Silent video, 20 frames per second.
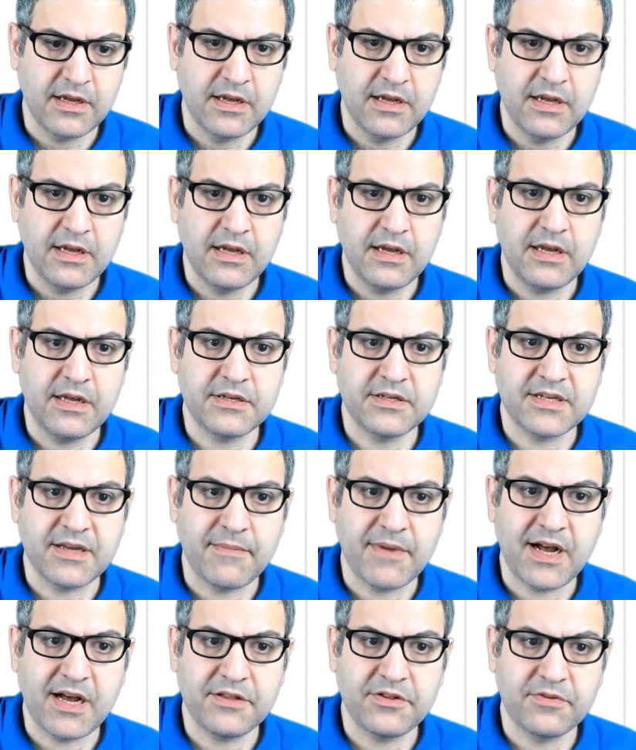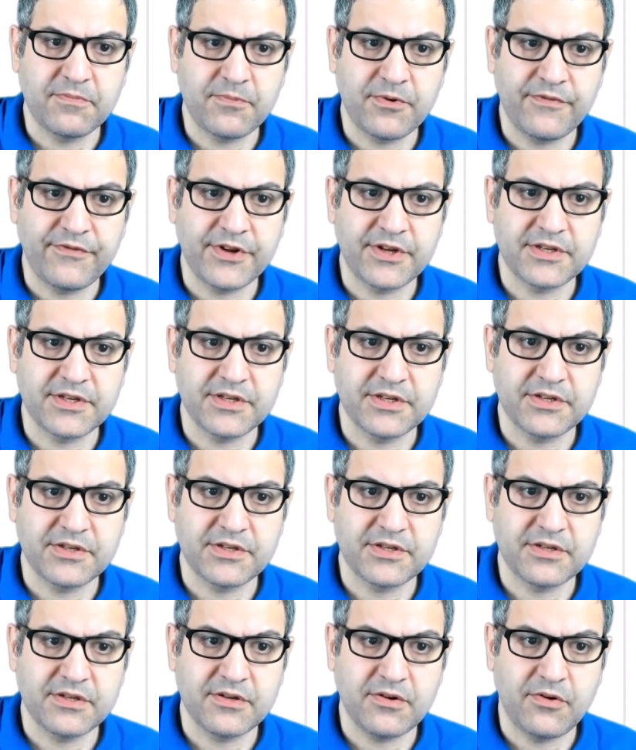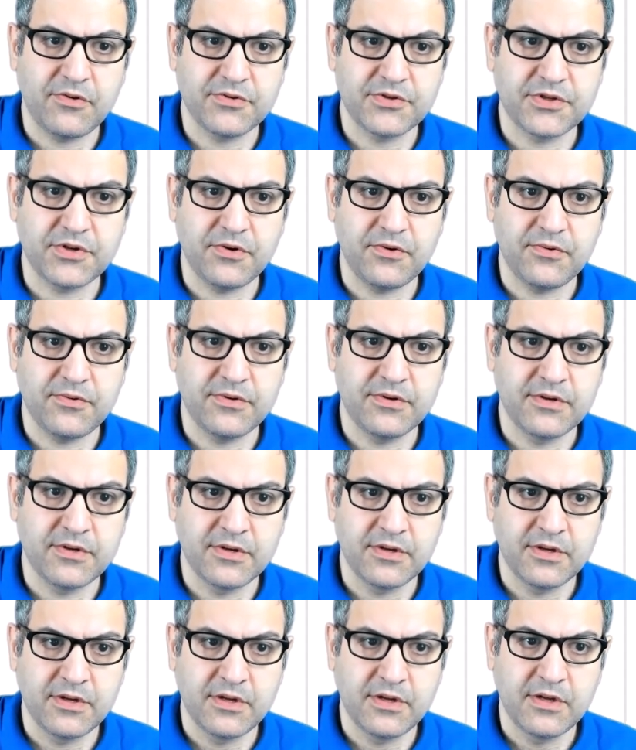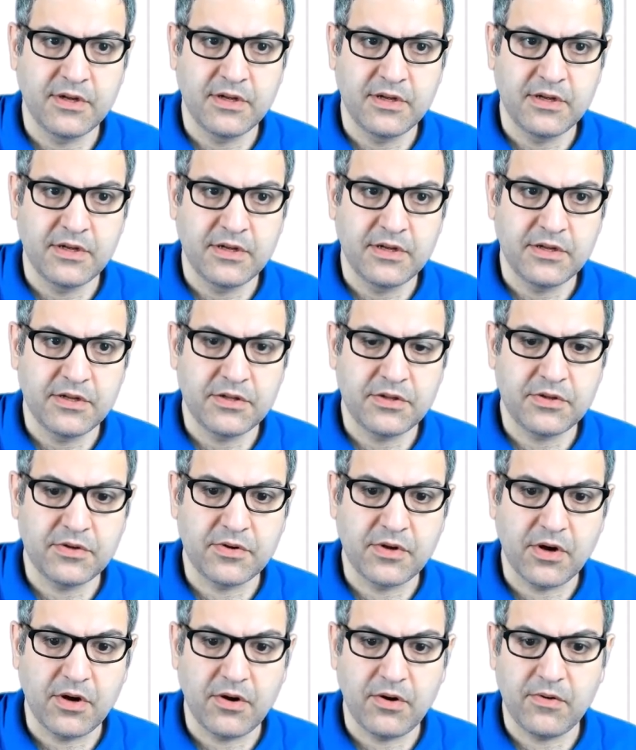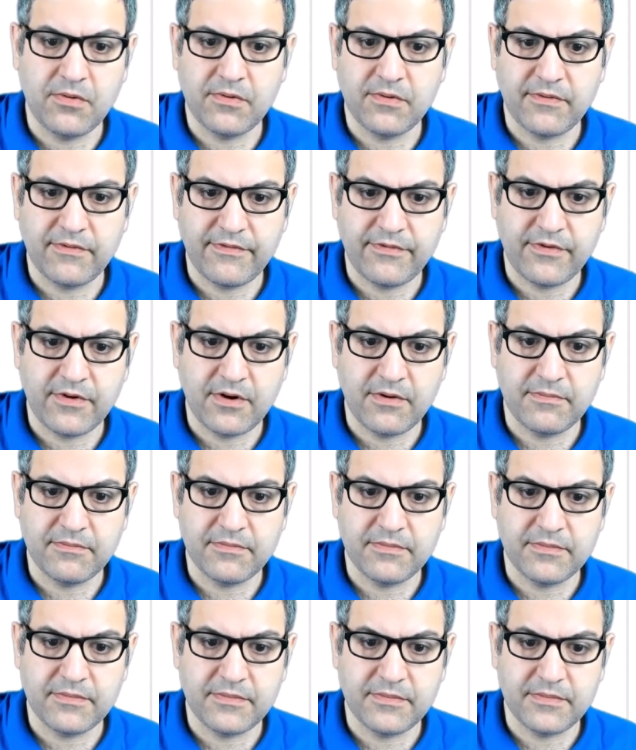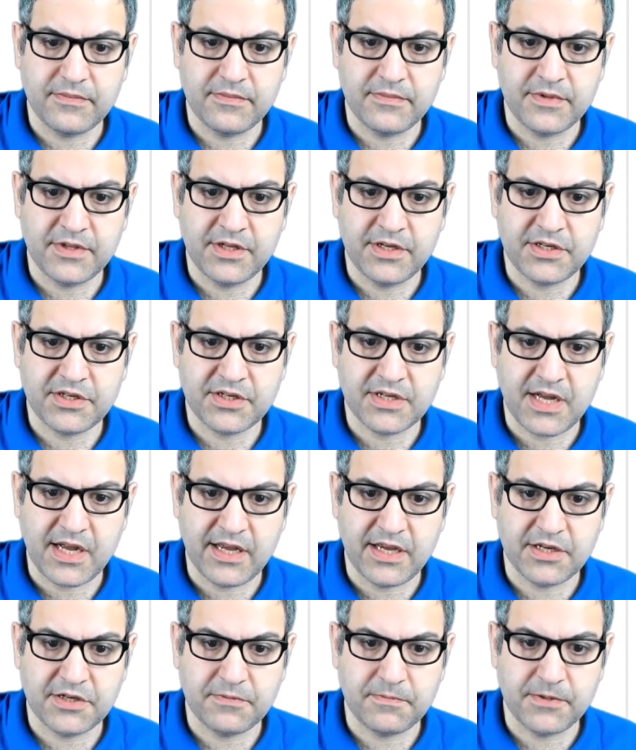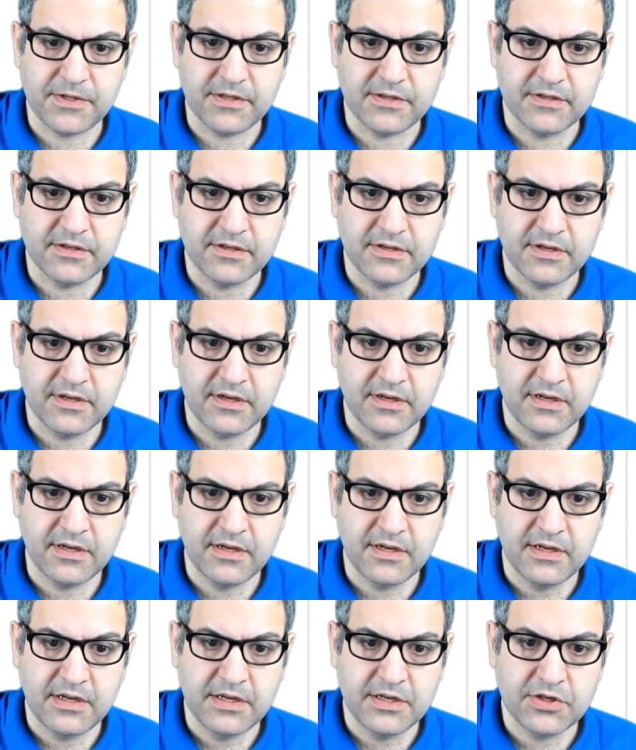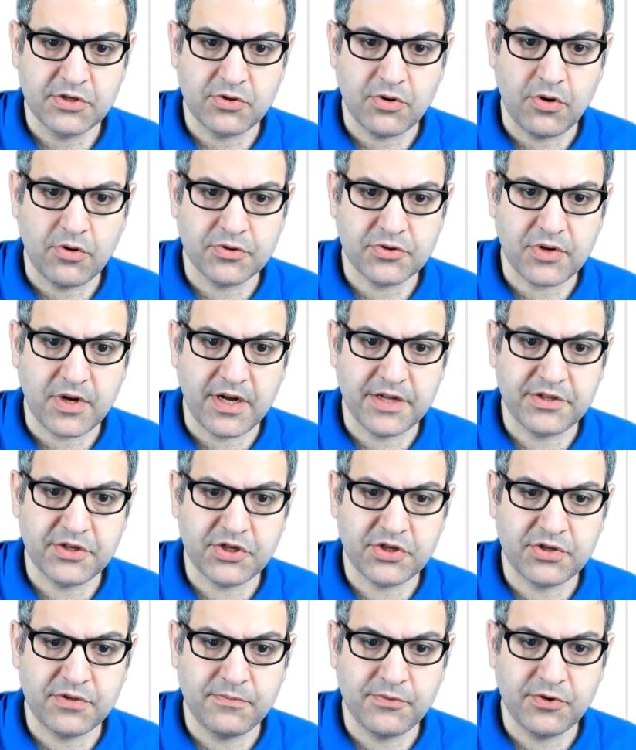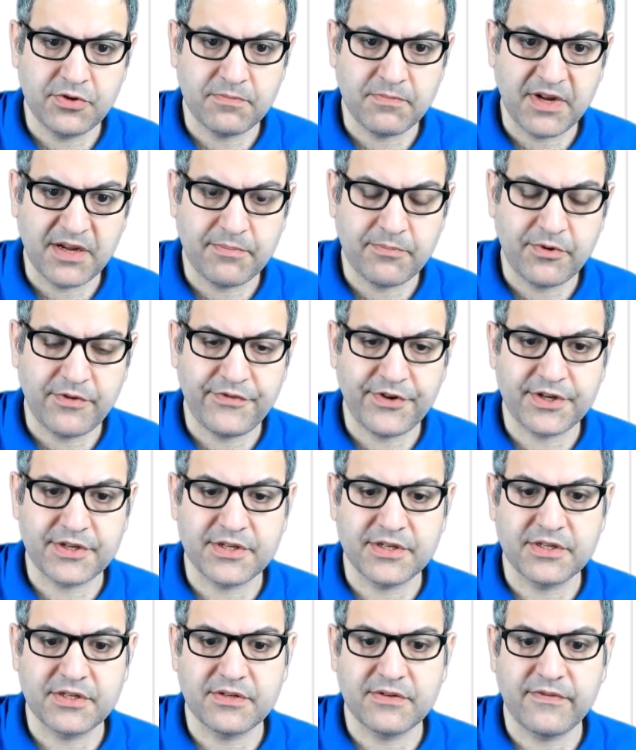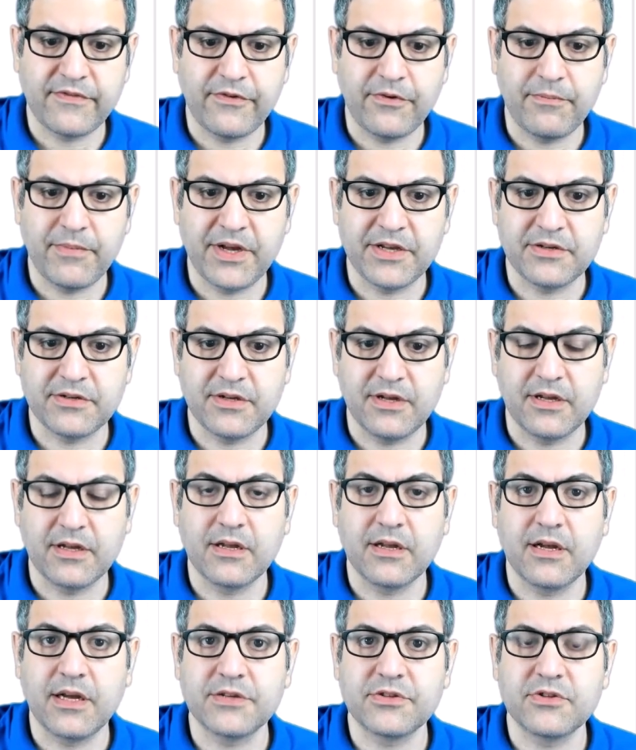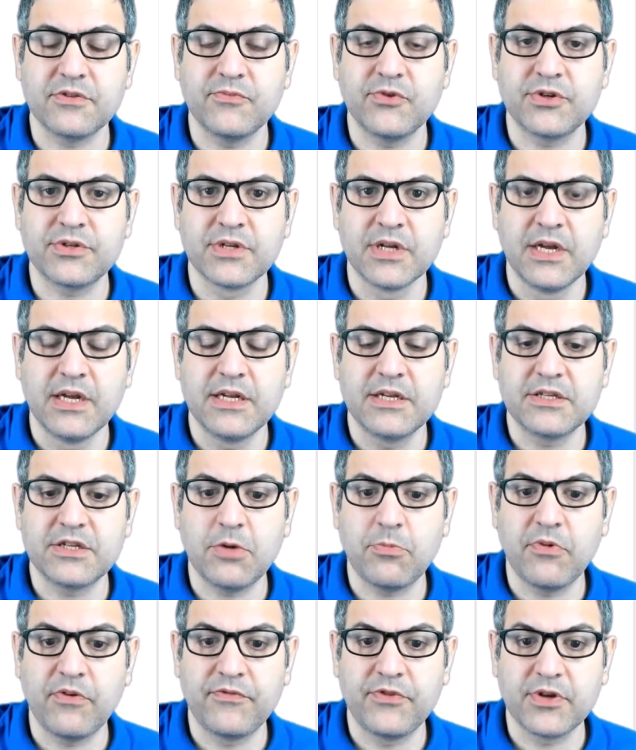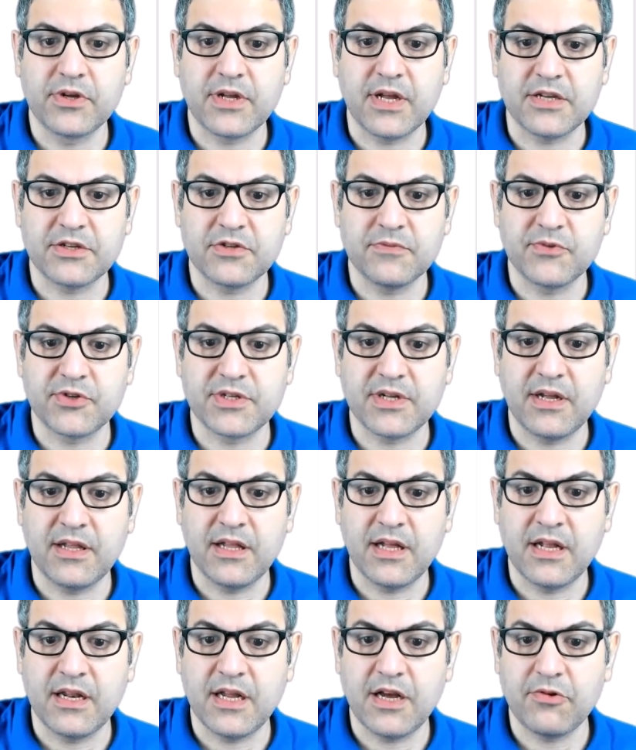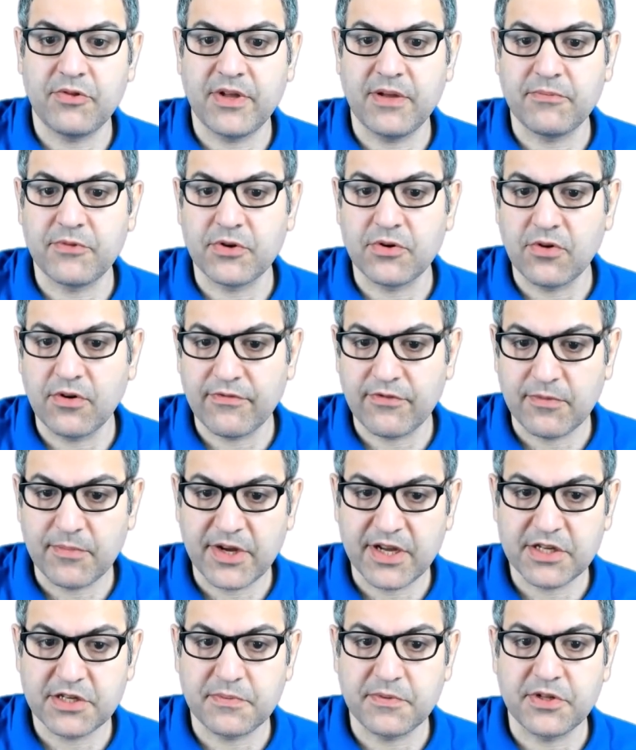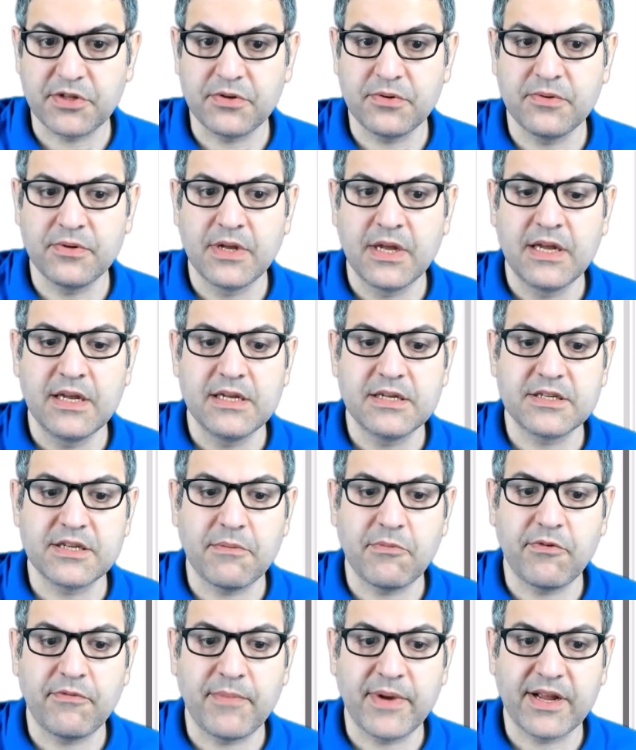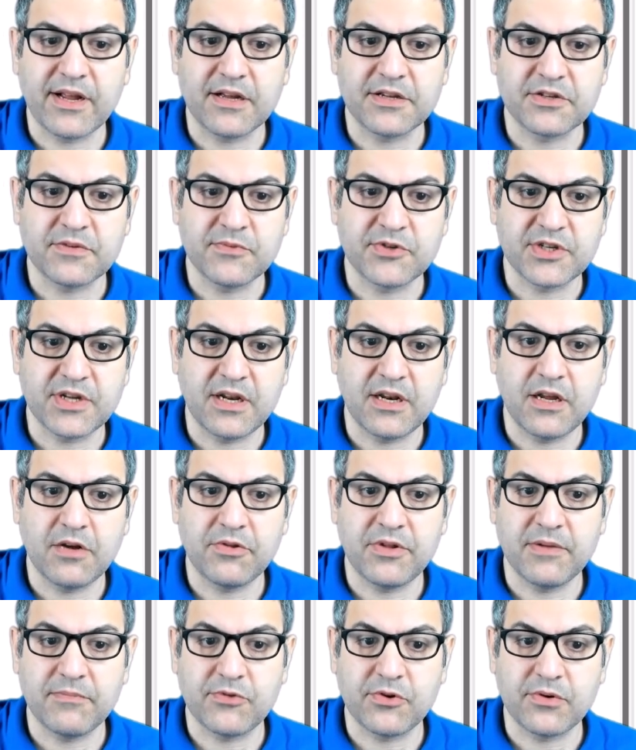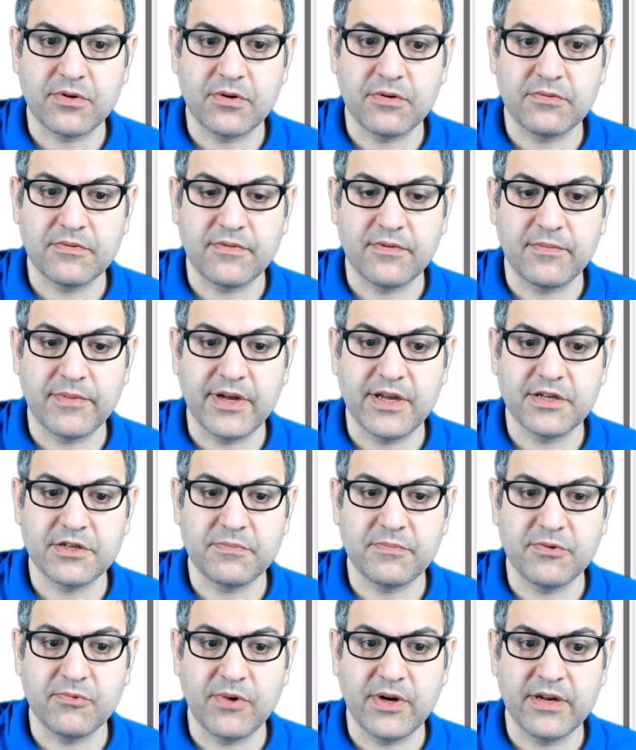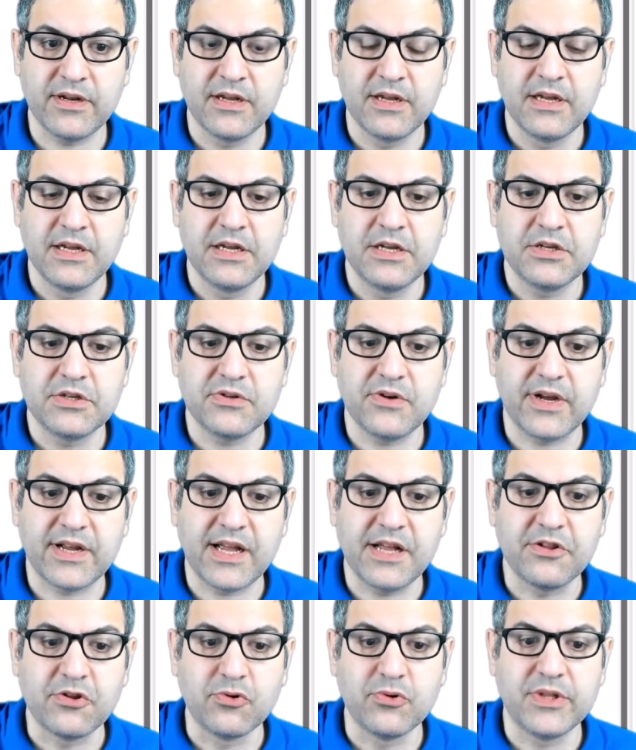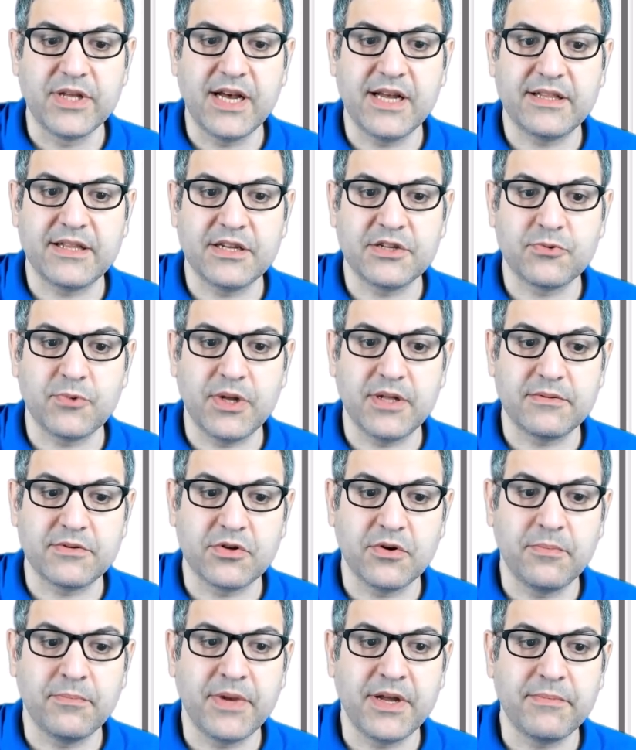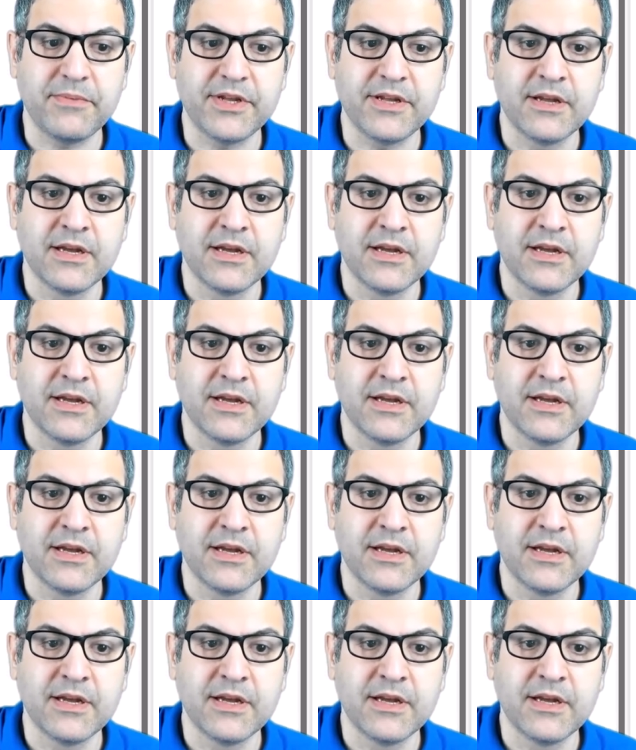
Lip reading: and some other prefixes also to go from this ISP. So also I distribute my prefixes for my customers. Some of the customers I'll allow them to go from ISP2. Some of my customers allow them to go from ISP1. So I can do that as well. So maybe